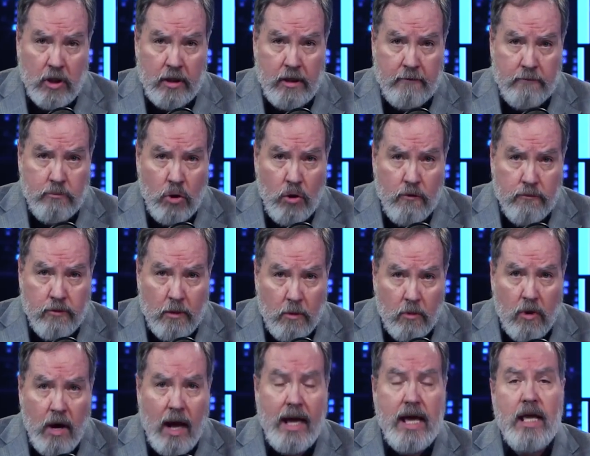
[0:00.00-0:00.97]
So they've moved
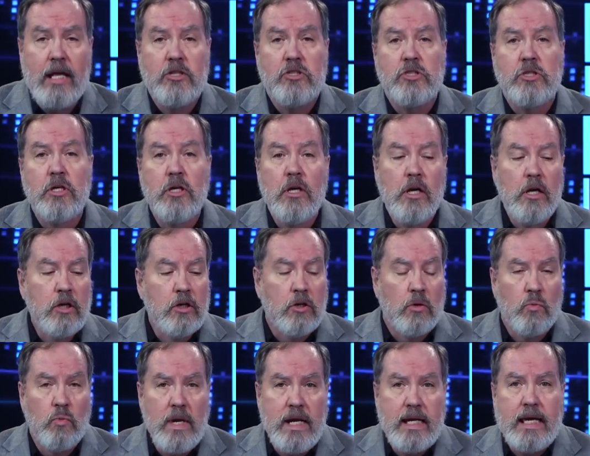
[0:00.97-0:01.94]
from riots
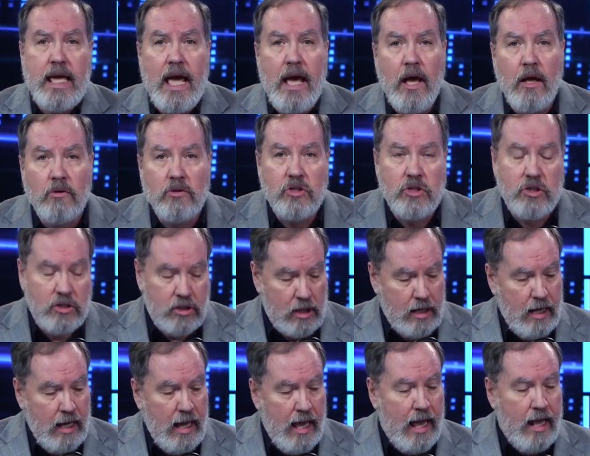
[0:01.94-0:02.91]
to
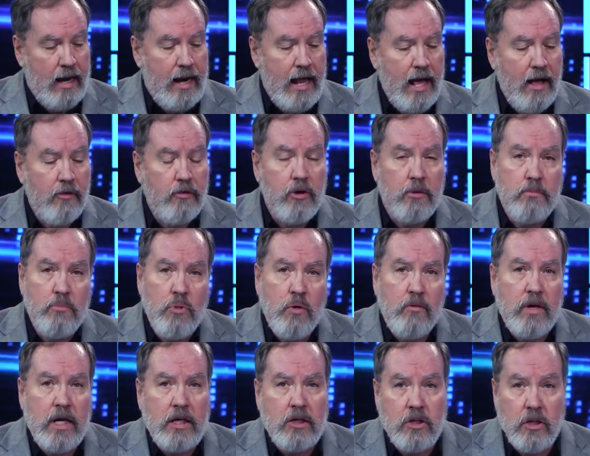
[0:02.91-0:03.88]
recounts And now they're
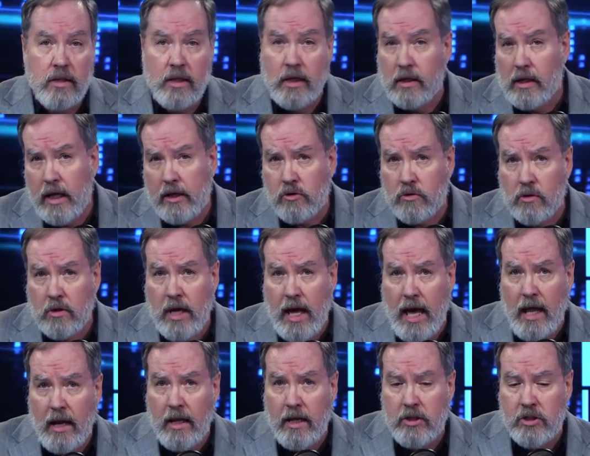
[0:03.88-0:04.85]
moving to the Electoral
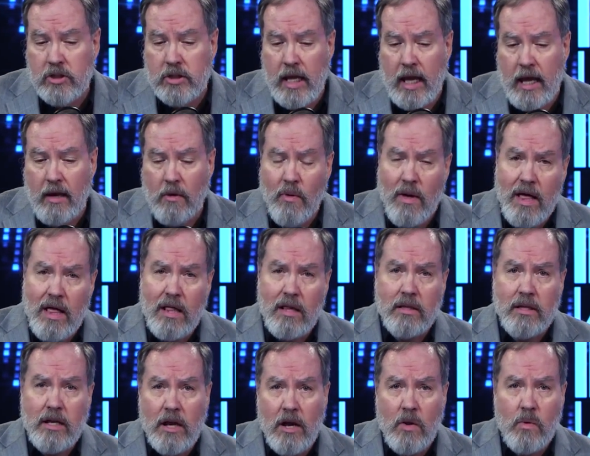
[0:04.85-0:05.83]
College saying,
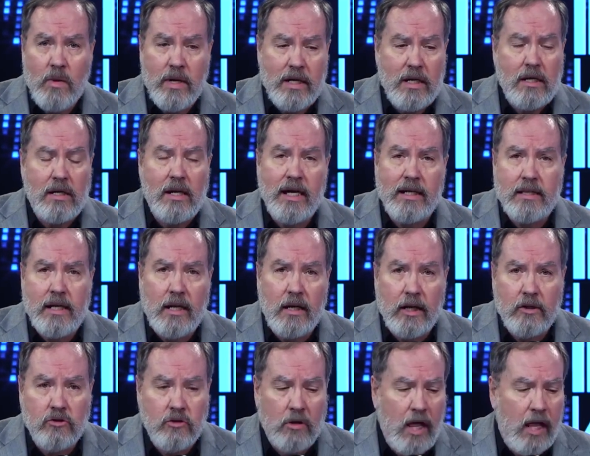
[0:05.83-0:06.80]
well, you know, we didn't like that
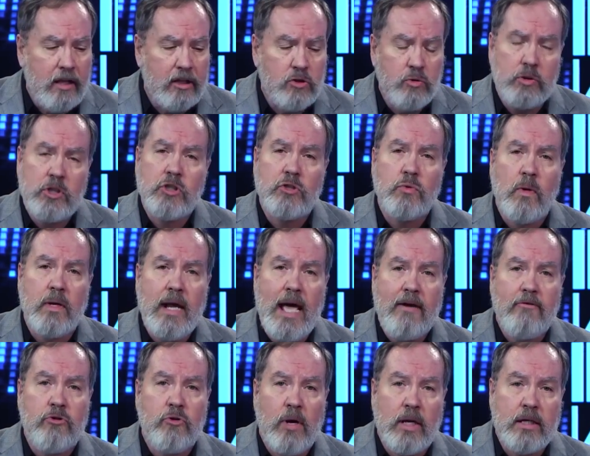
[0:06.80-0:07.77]
Electoral College. We just wanted
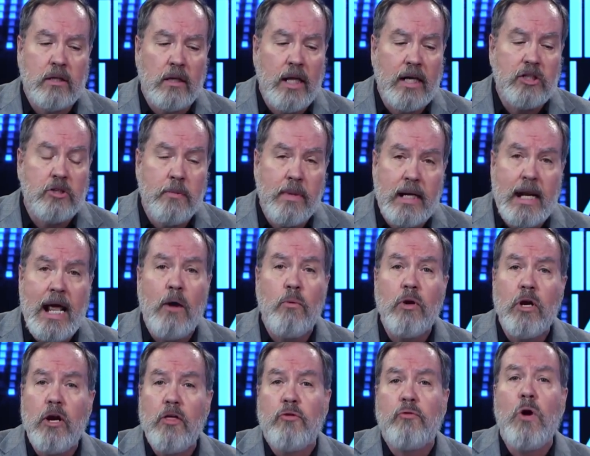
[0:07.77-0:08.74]
to have a direct election. But
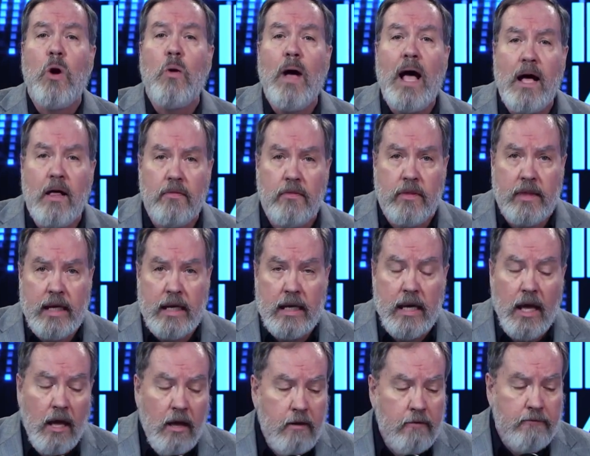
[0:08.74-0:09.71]
now we're going to throw out
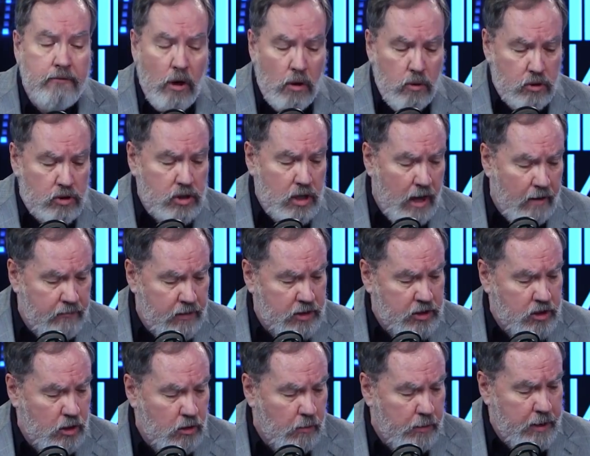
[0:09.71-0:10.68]
the votes of
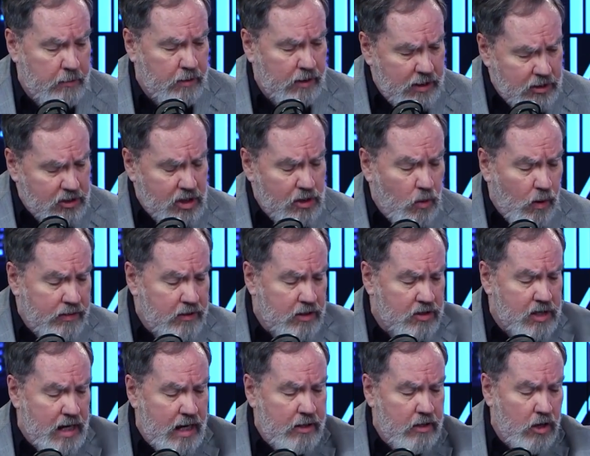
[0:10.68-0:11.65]
the general people. Listen to what
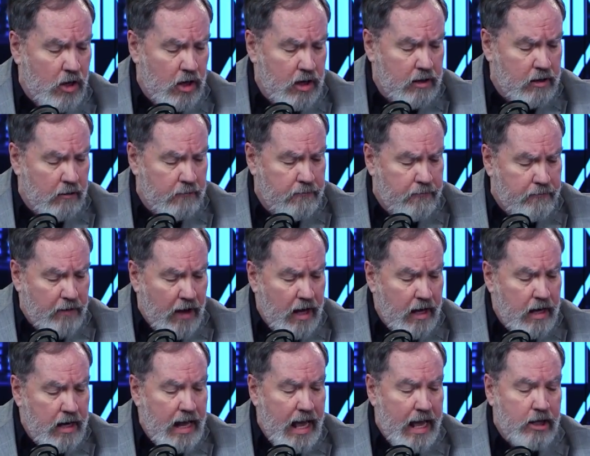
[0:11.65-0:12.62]
they're saying. They're going to
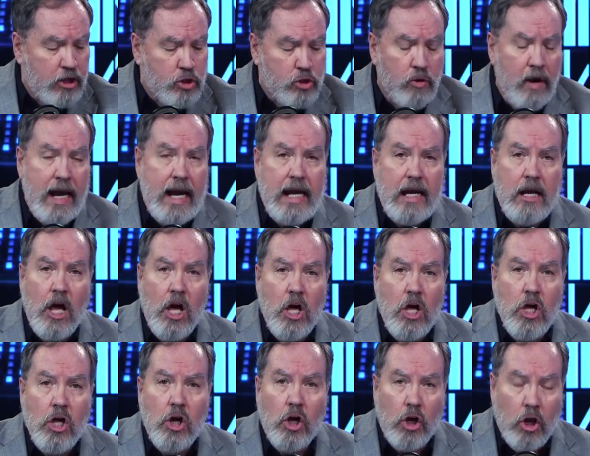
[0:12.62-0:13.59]
fund and train
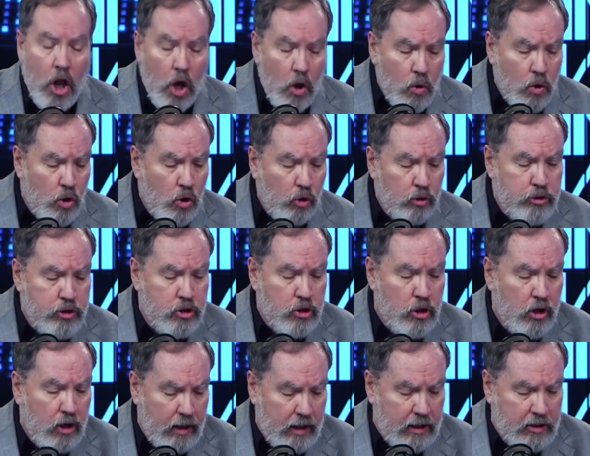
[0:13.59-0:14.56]
local
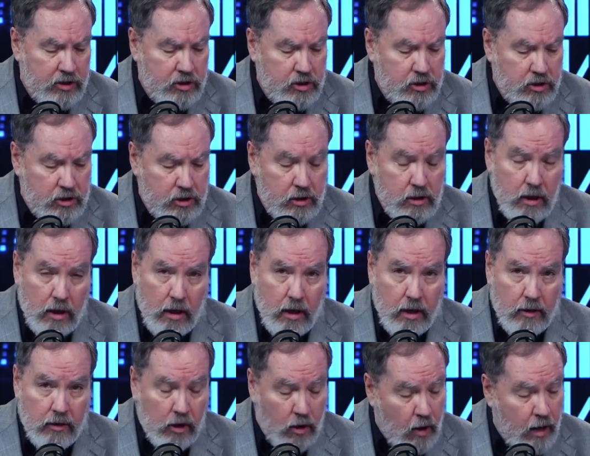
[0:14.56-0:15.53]
journalists.
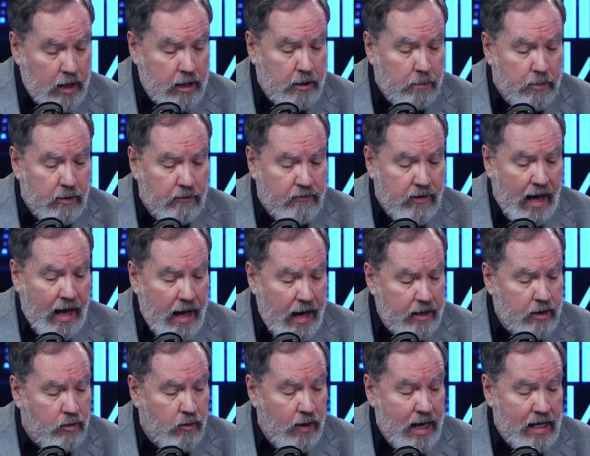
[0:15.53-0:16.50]
They're going to
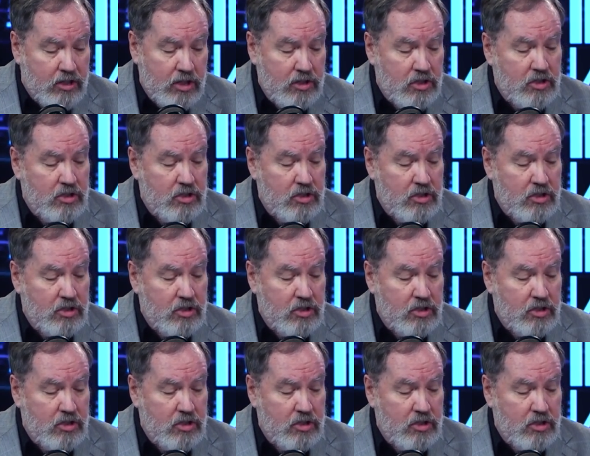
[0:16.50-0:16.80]
provide grants.